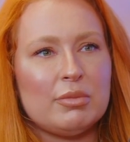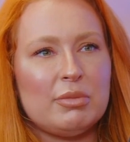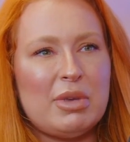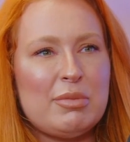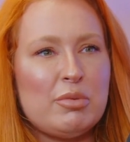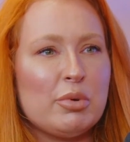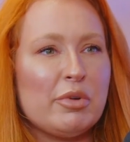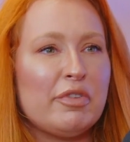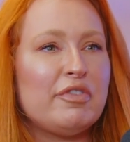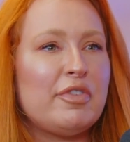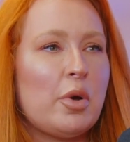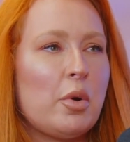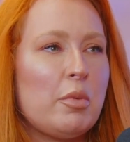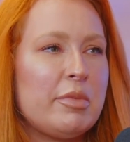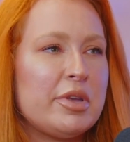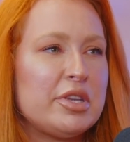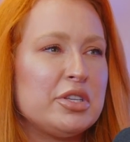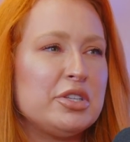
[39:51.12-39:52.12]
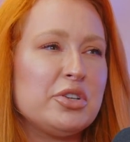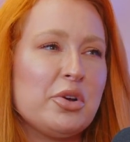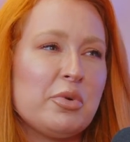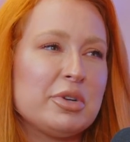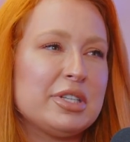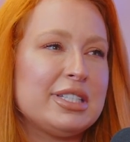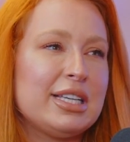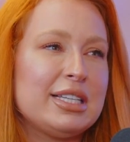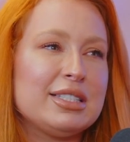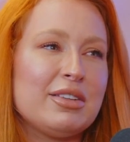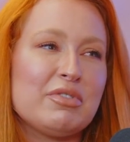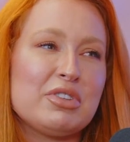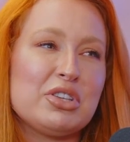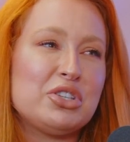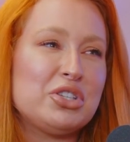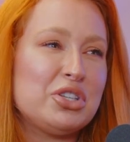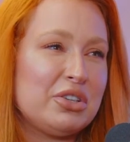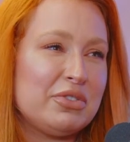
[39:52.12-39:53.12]
people were filming. You don't want to say something
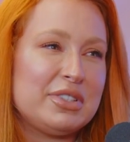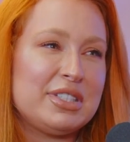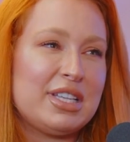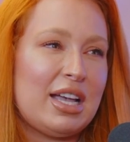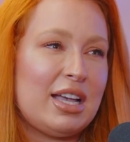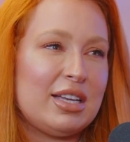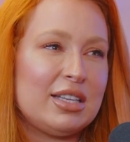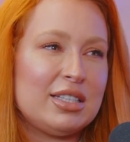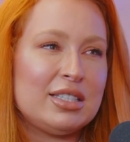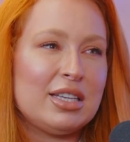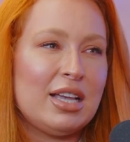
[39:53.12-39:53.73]
you shouldn't have said.